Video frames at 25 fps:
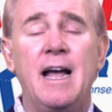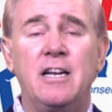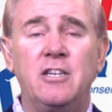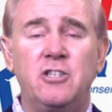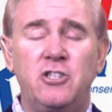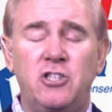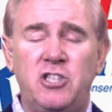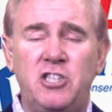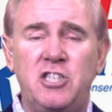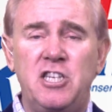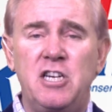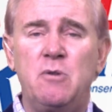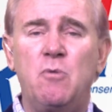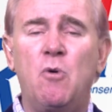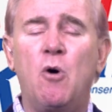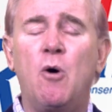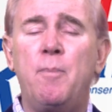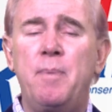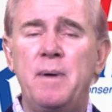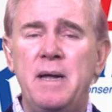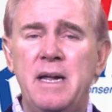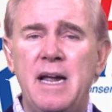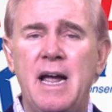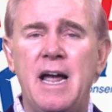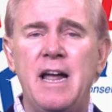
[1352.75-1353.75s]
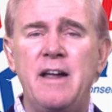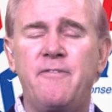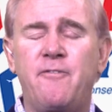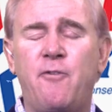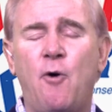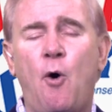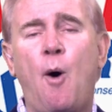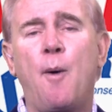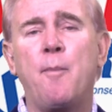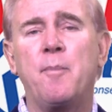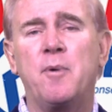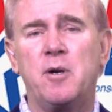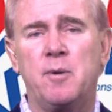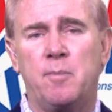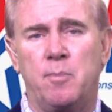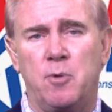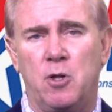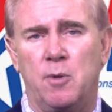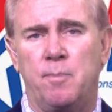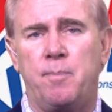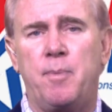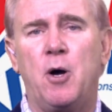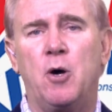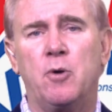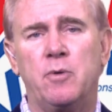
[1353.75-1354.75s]
She will be a
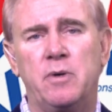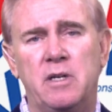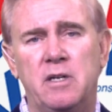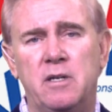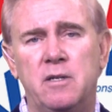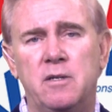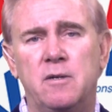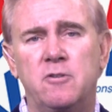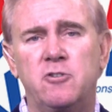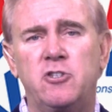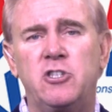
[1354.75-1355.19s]
formidable opponent.